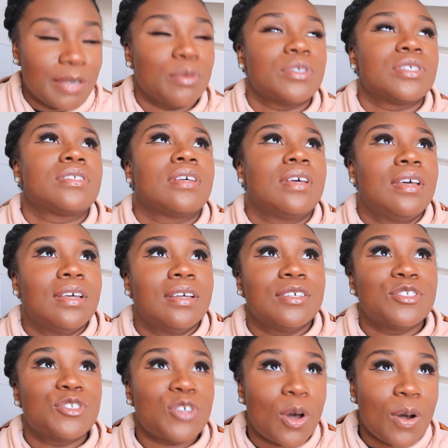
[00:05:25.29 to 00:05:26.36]
I was
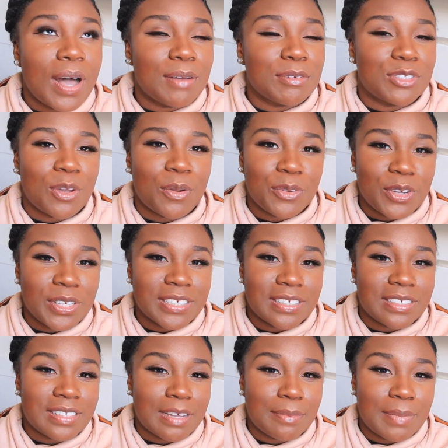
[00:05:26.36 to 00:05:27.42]
so annoyed because
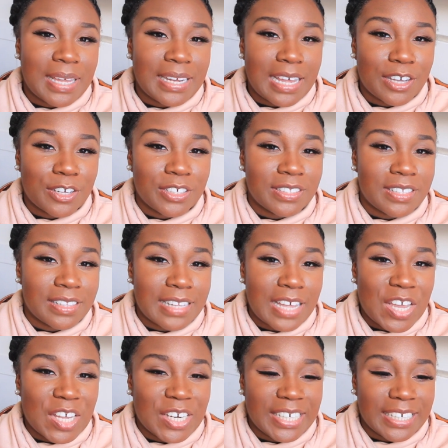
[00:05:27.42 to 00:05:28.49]
I was like, man, I could have done
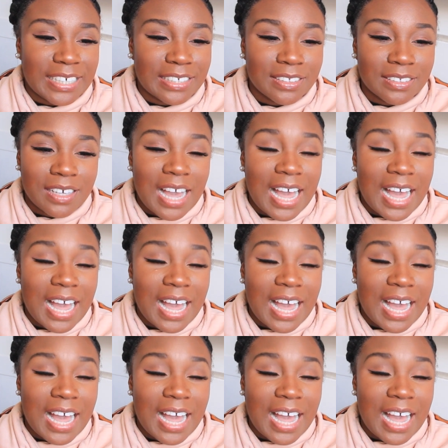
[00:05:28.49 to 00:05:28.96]
that earlier.